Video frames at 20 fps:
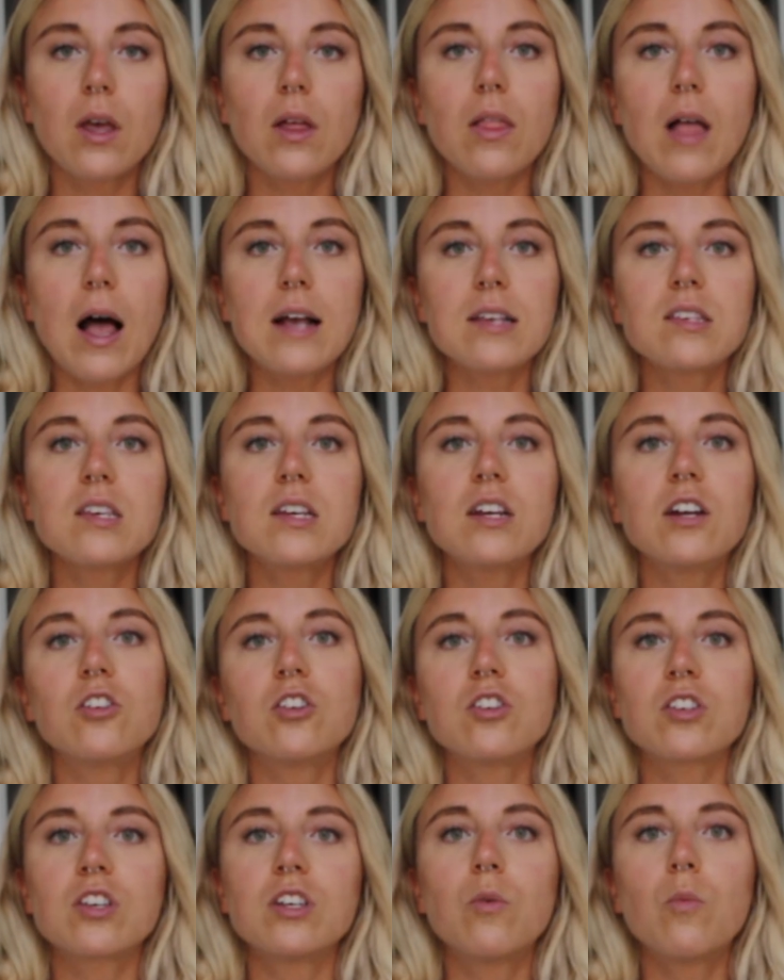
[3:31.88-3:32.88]
Lastly, you're
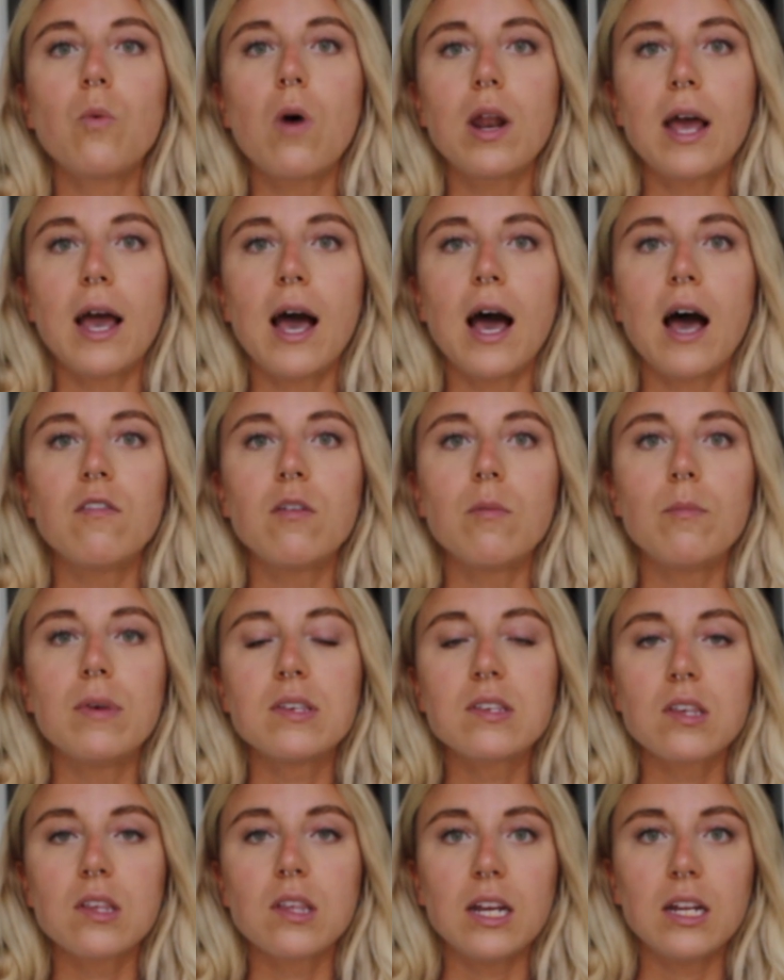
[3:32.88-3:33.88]
just going to want to have a
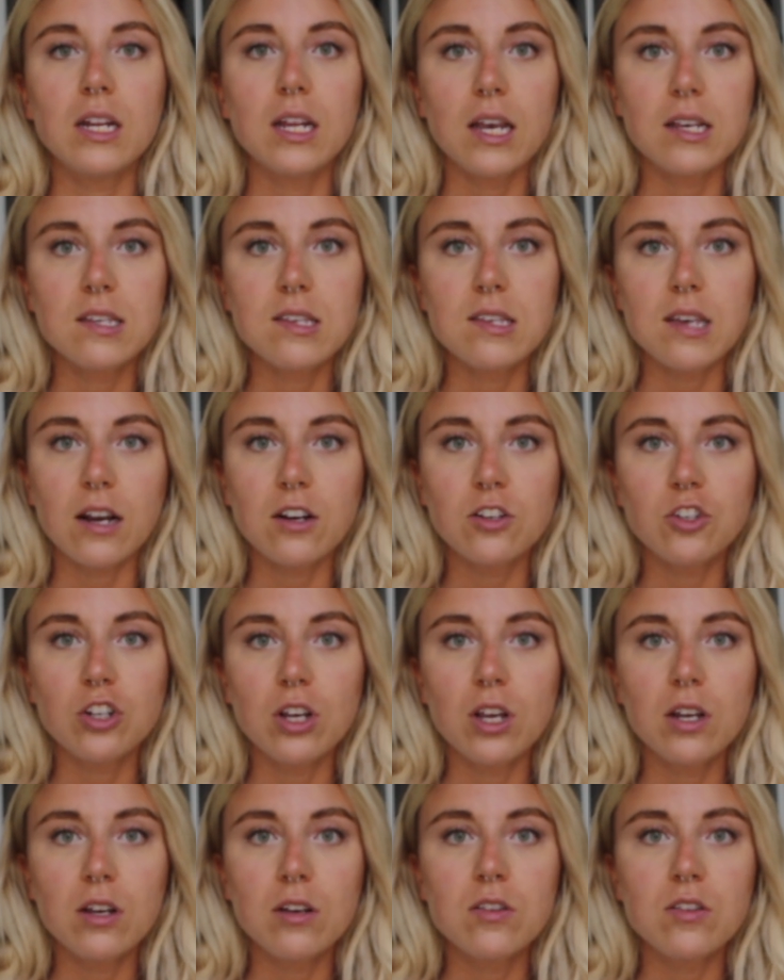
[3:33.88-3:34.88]
miscellaneous
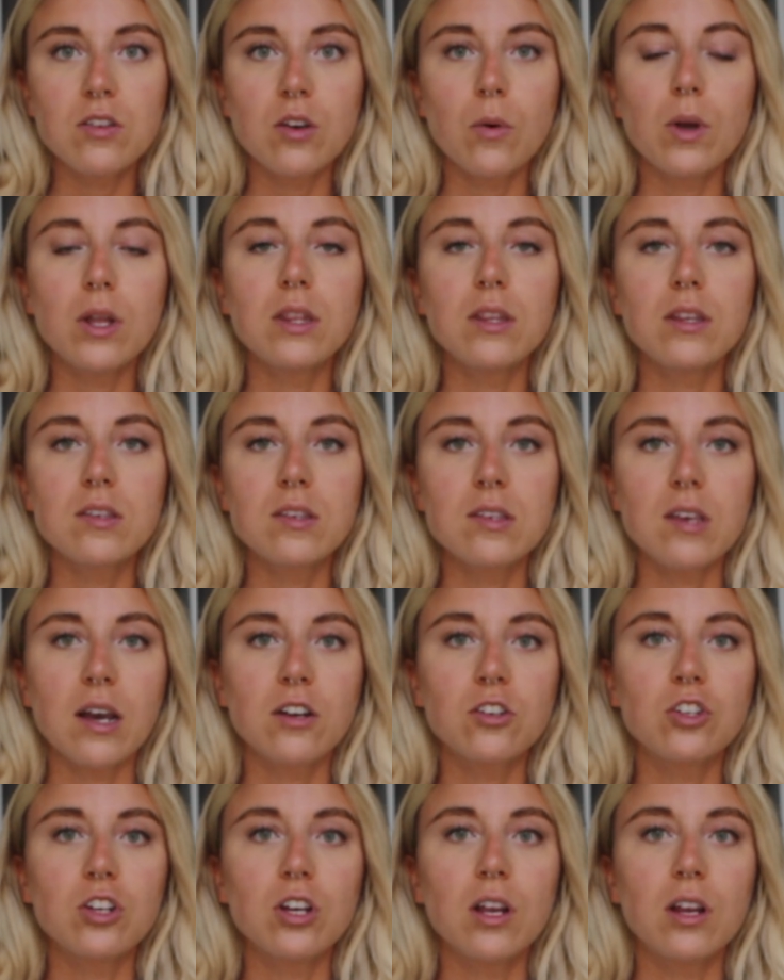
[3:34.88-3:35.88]
section. So in this
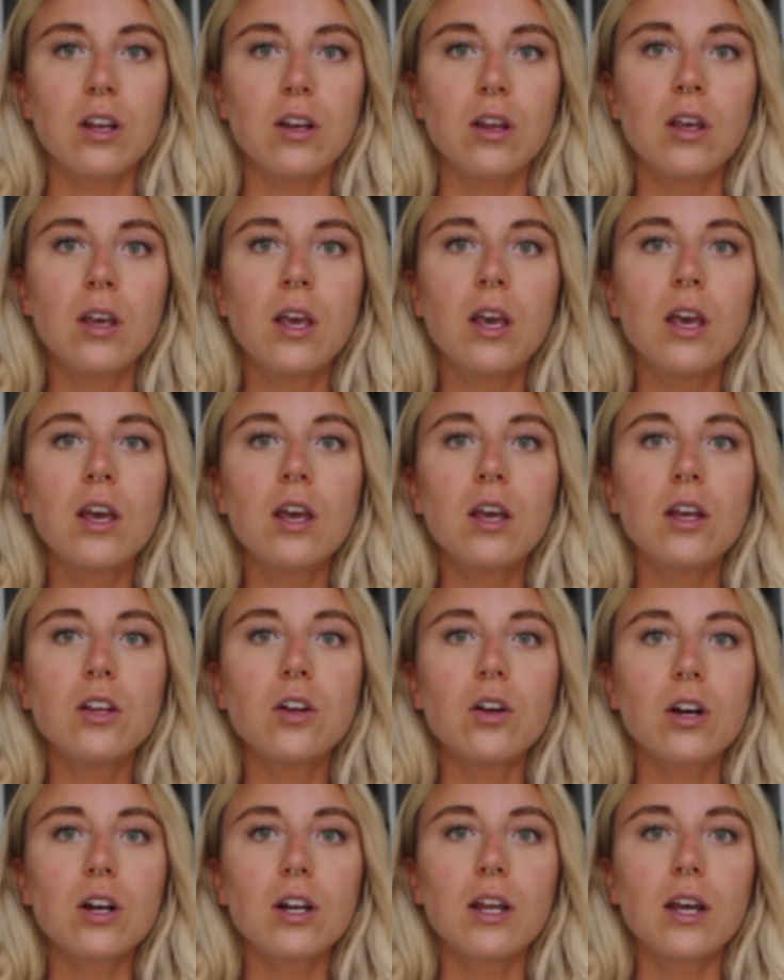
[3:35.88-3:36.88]
section,
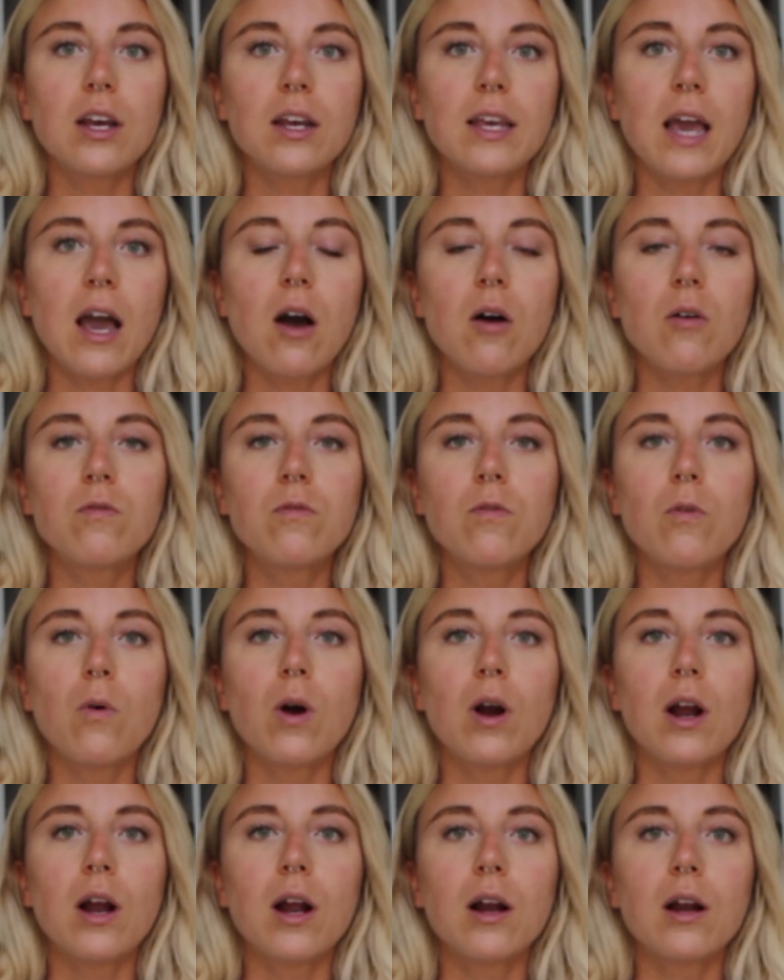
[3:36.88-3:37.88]
you're going to account
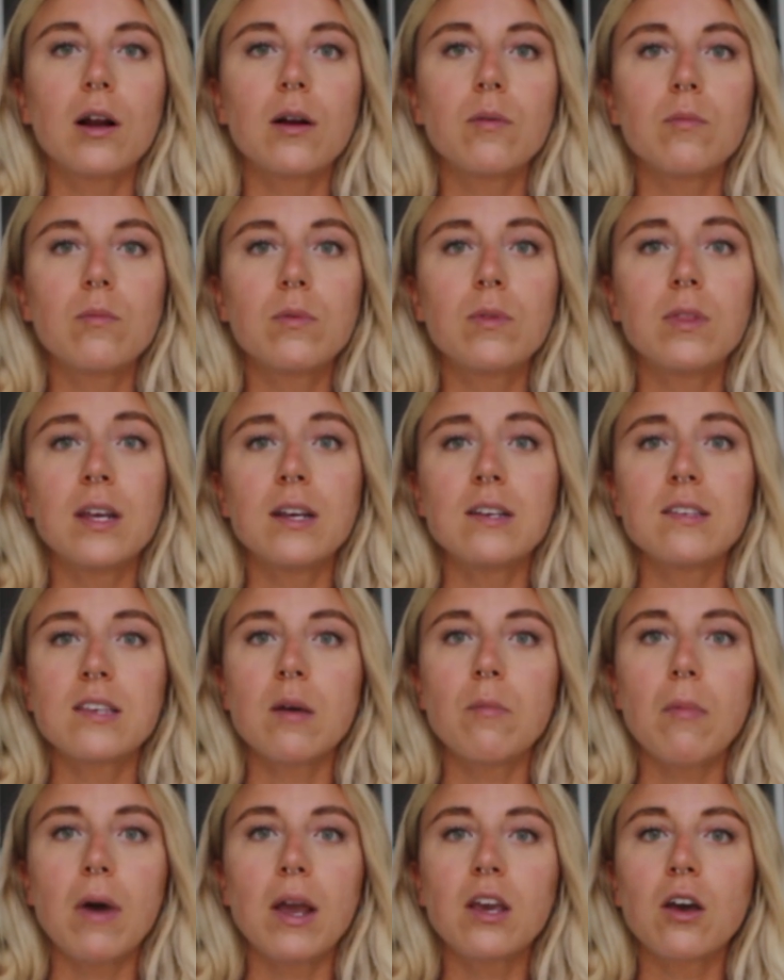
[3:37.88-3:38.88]
for things
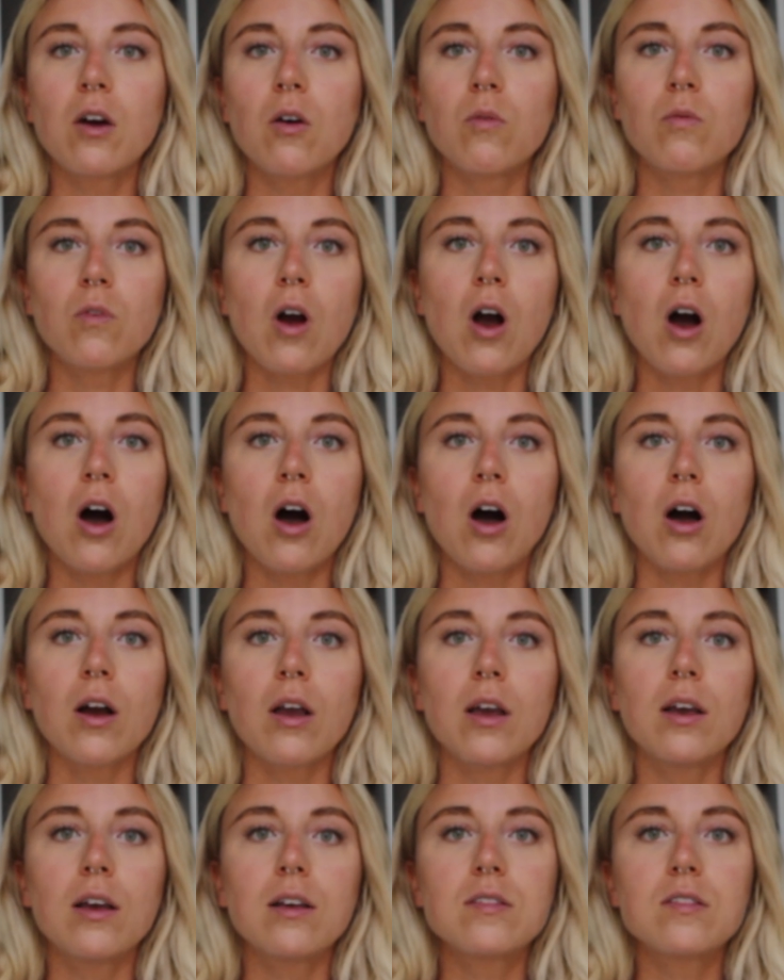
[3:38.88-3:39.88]
that might go wrong.